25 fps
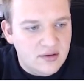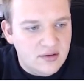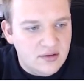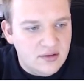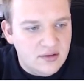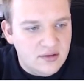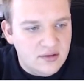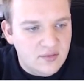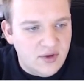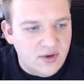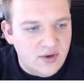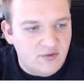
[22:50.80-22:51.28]

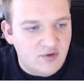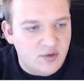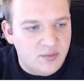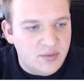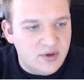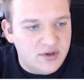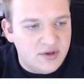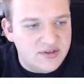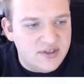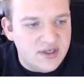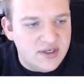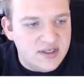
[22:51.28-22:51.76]
We have our
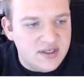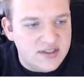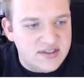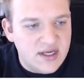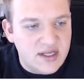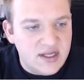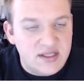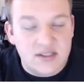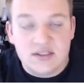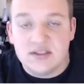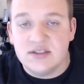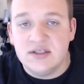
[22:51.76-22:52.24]
built-in
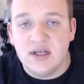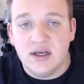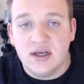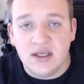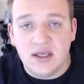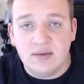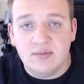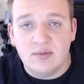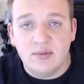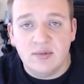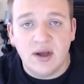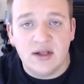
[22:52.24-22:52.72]
intents. Now
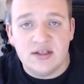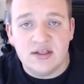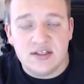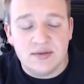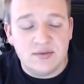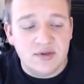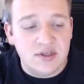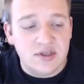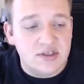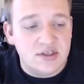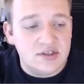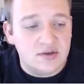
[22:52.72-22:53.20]
keep in mind, some
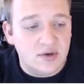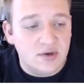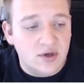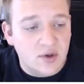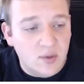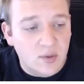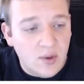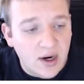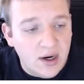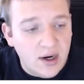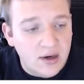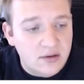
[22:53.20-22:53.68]
of these are
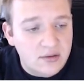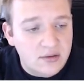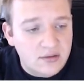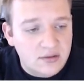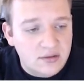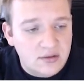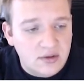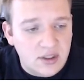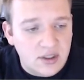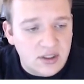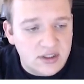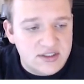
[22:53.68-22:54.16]
required,
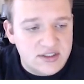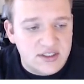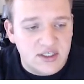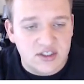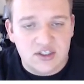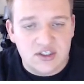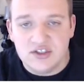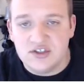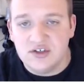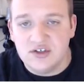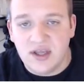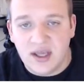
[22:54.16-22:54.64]
such
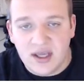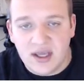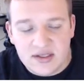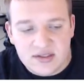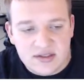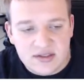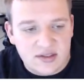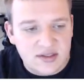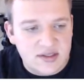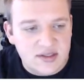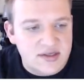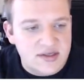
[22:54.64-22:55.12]
as your
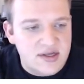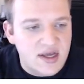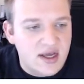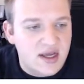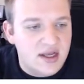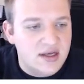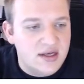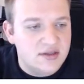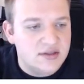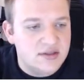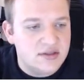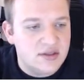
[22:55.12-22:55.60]
cancel
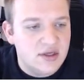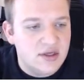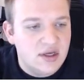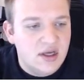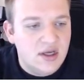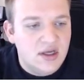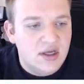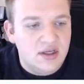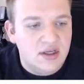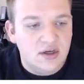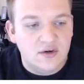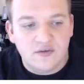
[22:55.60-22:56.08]
intent,
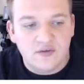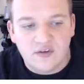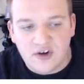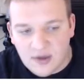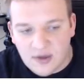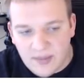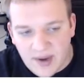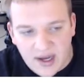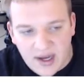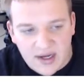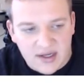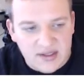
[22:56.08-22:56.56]
your
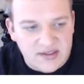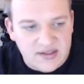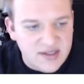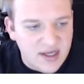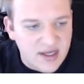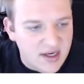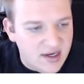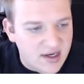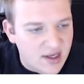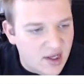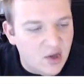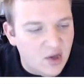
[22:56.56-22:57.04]
fallback
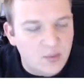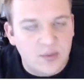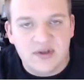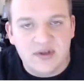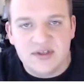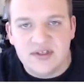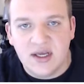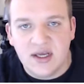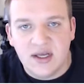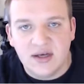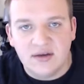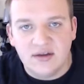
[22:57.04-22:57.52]
intent, help
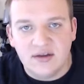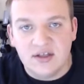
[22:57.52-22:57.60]
intent.